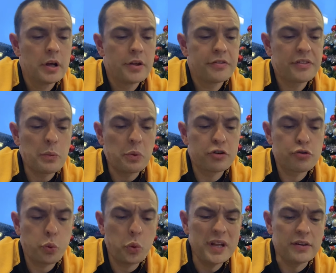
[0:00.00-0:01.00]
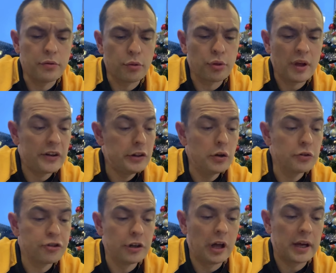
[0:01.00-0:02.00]
They were twins and looked
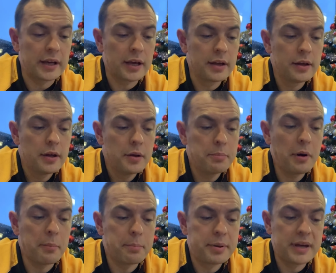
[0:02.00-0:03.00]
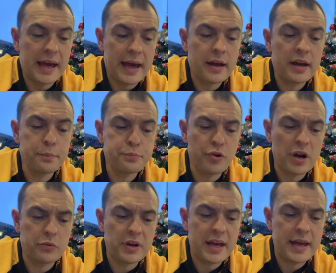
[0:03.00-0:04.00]
alike, but Pierre had
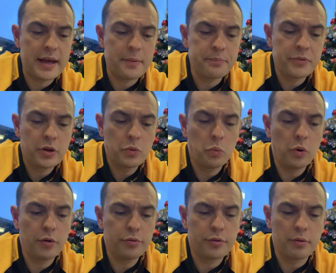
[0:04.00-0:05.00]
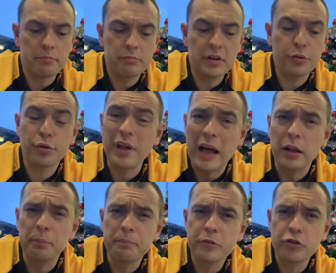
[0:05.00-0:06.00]
brown hair, whilst Estelle,
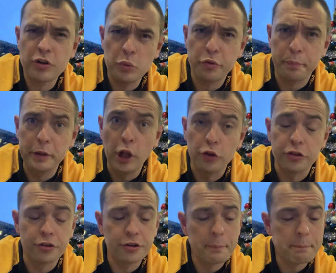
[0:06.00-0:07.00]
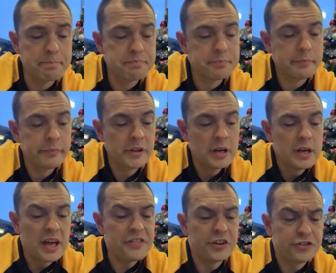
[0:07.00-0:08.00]
she was blonde.
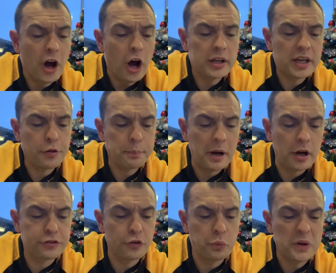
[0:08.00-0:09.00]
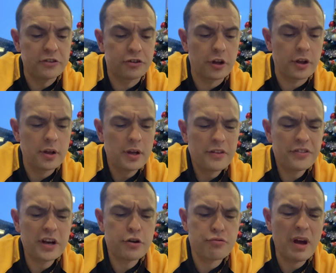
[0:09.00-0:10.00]
In the darkest part of winter,
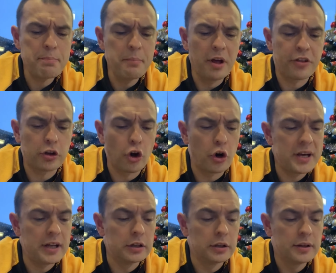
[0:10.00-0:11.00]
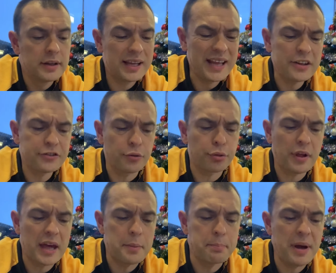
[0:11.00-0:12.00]
their grandmother got ill and had to
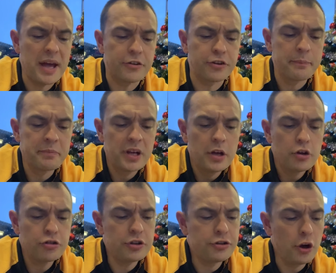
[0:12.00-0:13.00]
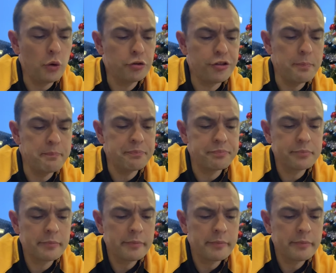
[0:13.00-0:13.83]
stay in bed. She told them,